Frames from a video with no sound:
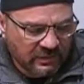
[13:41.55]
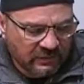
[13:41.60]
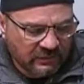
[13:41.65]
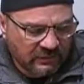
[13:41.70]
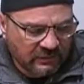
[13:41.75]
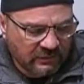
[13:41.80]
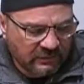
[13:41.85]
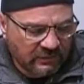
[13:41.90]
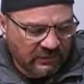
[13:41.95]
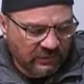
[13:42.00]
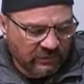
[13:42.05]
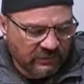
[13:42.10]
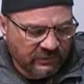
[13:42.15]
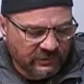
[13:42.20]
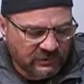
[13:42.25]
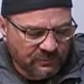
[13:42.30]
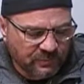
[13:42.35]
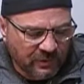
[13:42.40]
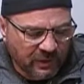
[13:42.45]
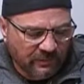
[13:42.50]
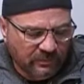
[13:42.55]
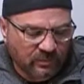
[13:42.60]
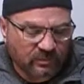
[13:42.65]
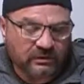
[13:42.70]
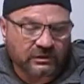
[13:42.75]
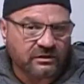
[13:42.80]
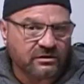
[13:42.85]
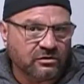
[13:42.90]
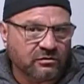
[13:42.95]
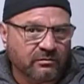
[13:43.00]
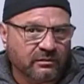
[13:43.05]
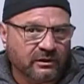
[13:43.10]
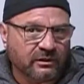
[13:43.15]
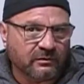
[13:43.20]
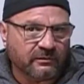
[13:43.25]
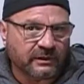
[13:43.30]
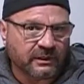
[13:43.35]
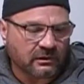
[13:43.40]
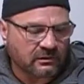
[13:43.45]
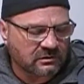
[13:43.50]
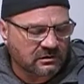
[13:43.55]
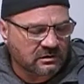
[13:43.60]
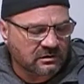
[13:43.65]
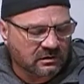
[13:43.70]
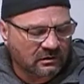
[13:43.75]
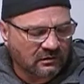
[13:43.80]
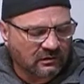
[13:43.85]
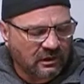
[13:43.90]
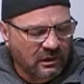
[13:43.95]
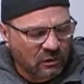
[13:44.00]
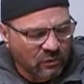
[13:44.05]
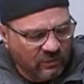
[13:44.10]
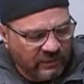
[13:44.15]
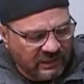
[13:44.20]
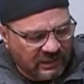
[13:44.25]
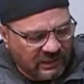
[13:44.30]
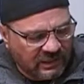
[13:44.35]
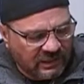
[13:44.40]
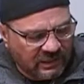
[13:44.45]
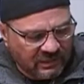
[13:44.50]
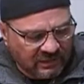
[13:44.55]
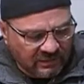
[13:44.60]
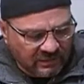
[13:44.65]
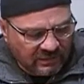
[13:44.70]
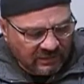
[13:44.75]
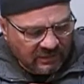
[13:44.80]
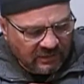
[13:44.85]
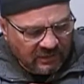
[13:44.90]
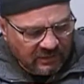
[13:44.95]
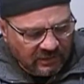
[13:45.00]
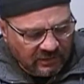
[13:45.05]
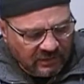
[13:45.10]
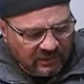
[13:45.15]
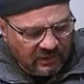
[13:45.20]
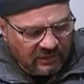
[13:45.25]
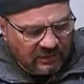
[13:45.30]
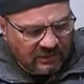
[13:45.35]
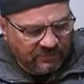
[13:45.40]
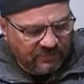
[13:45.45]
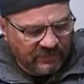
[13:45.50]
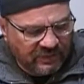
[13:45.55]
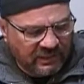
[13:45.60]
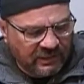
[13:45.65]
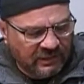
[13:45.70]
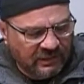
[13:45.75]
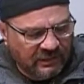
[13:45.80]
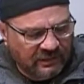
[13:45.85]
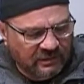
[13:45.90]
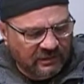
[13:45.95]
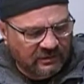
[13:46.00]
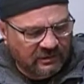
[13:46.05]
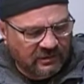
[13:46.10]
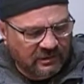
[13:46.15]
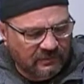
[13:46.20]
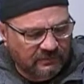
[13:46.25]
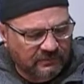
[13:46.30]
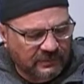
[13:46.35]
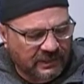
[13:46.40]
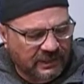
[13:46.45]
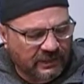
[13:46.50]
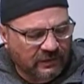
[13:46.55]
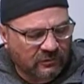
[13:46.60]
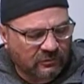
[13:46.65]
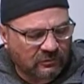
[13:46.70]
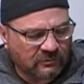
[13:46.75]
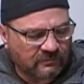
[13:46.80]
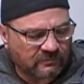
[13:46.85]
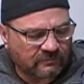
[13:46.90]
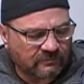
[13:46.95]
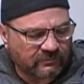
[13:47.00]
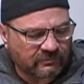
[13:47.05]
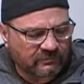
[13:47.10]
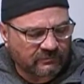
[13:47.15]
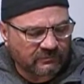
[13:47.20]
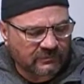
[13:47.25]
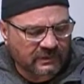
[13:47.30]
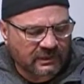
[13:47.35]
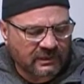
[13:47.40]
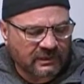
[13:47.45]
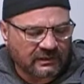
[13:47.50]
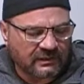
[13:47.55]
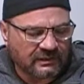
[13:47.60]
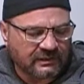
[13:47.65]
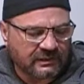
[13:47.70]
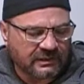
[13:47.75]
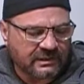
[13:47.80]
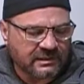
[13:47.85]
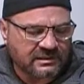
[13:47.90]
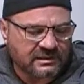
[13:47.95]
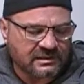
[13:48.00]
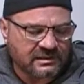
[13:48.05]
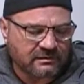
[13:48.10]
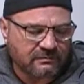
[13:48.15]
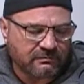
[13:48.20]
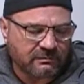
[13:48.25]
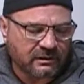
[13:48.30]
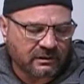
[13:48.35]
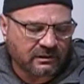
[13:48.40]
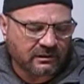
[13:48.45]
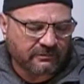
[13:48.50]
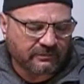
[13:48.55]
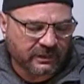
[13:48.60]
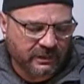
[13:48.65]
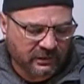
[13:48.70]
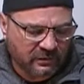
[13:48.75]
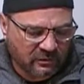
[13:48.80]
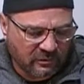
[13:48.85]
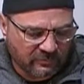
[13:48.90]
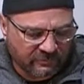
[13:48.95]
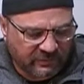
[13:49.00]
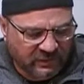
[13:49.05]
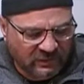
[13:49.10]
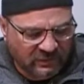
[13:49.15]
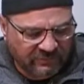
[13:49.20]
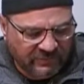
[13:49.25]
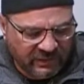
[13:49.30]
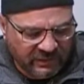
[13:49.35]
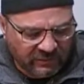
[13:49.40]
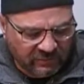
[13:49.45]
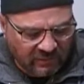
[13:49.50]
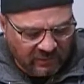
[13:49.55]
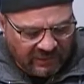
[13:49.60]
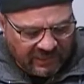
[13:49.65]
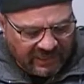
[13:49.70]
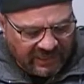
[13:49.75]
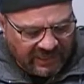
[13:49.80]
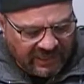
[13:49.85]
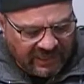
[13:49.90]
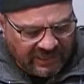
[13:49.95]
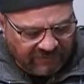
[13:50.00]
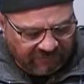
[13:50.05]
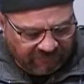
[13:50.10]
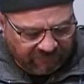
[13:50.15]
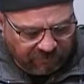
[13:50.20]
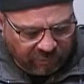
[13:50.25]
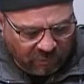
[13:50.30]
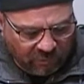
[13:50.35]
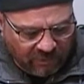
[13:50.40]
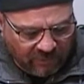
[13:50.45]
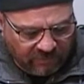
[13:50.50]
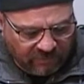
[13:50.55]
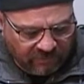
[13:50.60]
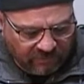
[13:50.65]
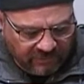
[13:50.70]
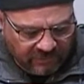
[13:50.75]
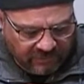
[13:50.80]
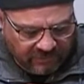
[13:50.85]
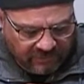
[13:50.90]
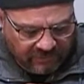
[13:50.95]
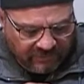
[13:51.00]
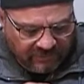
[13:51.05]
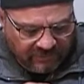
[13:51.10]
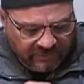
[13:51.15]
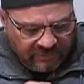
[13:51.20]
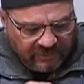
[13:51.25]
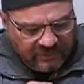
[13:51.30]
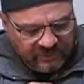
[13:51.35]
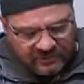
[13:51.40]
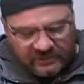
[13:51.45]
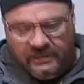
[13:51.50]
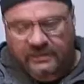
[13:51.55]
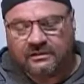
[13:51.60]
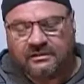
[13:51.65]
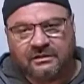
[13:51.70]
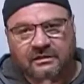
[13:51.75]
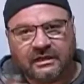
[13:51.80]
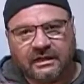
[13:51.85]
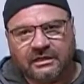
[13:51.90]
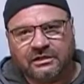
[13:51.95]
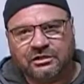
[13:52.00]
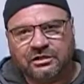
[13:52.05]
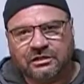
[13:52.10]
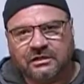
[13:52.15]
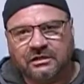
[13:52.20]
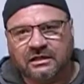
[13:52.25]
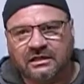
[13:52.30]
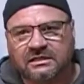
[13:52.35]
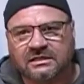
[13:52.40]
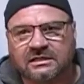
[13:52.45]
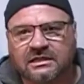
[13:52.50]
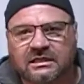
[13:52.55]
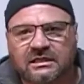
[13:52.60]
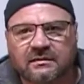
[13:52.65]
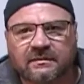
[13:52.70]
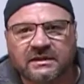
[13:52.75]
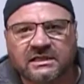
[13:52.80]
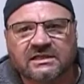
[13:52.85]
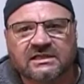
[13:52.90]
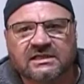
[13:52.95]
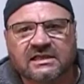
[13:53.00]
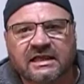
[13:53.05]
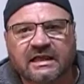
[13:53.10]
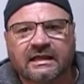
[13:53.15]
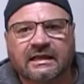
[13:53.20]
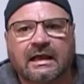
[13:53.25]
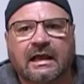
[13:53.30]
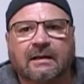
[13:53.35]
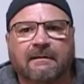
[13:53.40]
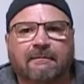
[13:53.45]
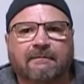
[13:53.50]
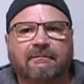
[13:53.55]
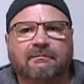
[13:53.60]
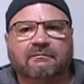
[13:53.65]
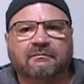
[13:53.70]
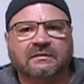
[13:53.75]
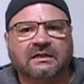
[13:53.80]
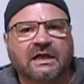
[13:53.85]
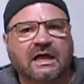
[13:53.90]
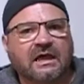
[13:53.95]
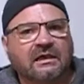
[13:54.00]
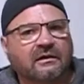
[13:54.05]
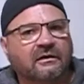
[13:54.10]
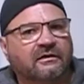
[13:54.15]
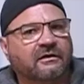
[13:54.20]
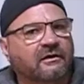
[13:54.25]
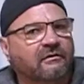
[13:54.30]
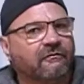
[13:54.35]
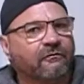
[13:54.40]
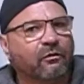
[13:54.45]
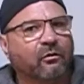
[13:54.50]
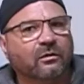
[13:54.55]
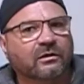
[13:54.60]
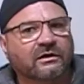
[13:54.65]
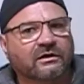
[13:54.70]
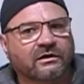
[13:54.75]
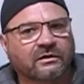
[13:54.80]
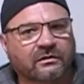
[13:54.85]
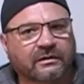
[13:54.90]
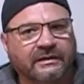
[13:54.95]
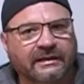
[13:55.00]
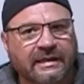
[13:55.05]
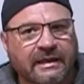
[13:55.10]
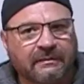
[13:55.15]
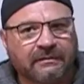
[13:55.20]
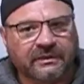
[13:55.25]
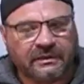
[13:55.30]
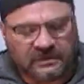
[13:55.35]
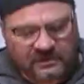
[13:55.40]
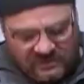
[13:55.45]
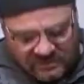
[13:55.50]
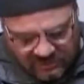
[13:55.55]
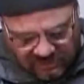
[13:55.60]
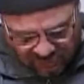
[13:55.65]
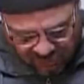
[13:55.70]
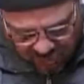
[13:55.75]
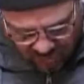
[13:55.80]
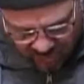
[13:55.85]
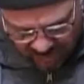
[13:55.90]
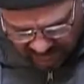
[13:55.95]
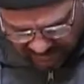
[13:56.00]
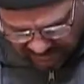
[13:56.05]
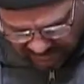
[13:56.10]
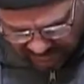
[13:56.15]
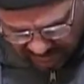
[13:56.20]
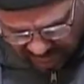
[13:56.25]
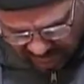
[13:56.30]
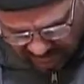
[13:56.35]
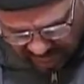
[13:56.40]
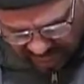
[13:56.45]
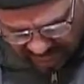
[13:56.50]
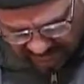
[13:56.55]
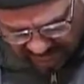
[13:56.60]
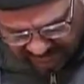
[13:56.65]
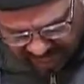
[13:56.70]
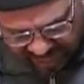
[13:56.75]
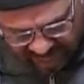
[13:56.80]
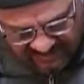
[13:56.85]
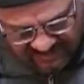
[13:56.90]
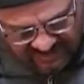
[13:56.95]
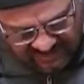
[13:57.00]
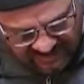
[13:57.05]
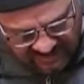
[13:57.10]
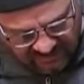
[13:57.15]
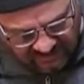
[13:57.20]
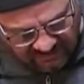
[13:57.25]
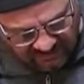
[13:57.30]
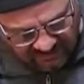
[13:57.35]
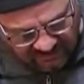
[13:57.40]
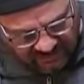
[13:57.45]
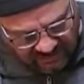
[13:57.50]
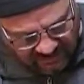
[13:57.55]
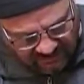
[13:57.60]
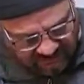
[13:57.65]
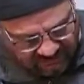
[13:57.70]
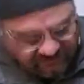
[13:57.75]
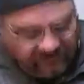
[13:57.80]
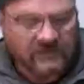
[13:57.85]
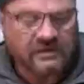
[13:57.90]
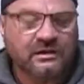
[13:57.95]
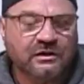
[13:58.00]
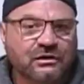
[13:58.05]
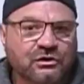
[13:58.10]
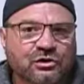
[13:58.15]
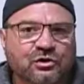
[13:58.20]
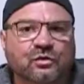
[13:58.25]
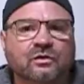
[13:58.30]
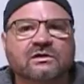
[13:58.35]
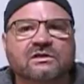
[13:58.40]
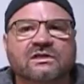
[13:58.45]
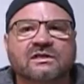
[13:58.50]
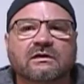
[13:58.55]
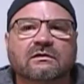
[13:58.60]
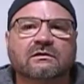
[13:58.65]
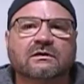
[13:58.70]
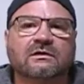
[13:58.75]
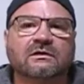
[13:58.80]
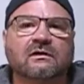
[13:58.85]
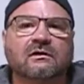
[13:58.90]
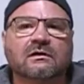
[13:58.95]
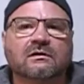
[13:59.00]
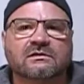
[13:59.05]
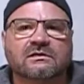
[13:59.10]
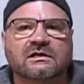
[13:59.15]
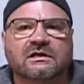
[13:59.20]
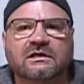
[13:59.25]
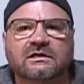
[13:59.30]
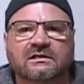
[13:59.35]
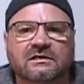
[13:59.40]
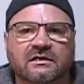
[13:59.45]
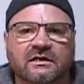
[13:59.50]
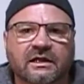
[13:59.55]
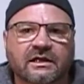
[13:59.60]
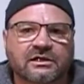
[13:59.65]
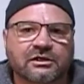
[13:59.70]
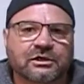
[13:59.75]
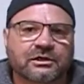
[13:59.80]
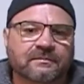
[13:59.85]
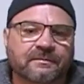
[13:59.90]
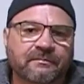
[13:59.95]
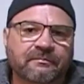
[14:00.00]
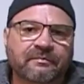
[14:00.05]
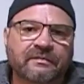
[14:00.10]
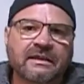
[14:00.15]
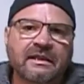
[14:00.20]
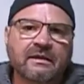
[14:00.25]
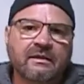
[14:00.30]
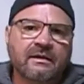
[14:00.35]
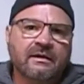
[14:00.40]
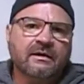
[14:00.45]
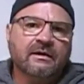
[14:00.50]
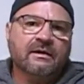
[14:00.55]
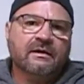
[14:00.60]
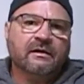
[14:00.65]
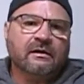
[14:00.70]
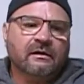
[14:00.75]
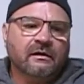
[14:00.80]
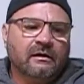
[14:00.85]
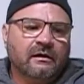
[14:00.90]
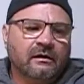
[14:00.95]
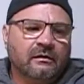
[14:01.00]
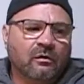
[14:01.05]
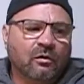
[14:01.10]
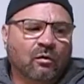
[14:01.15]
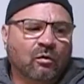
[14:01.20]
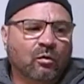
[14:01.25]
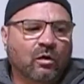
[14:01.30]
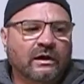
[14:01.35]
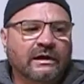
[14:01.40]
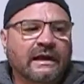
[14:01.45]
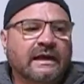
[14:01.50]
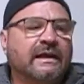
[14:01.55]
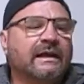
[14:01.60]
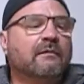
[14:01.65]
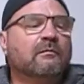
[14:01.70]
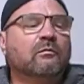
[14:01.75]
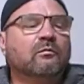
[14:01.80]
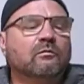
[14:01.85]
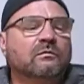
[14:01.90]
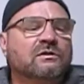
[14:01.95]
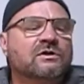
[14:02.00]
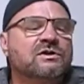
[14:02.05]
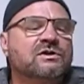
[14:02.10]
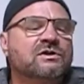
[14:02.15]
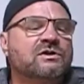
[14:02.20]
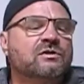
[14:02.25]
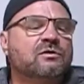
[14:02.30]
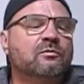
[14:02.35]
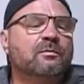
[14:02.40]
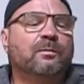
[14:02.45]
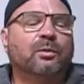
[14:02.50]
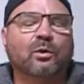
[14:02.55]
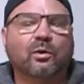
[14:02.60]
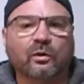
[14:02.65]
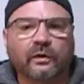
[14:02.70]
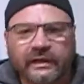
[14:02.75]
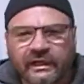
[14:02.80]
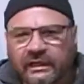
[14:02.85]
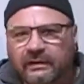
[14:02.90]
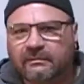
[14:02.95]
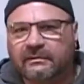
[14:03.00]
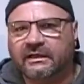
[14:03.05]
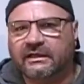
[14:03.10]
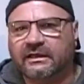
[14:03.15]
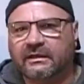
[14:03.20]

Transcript: you know, it's probably 2 millimeters. The low E, it could come down at least a millimeter and a half, probably. The intonation does need to be set. I'm not looking forward to doing that because of the short scale. I haven't set a lot of short scale guitars intonation. What I am supremely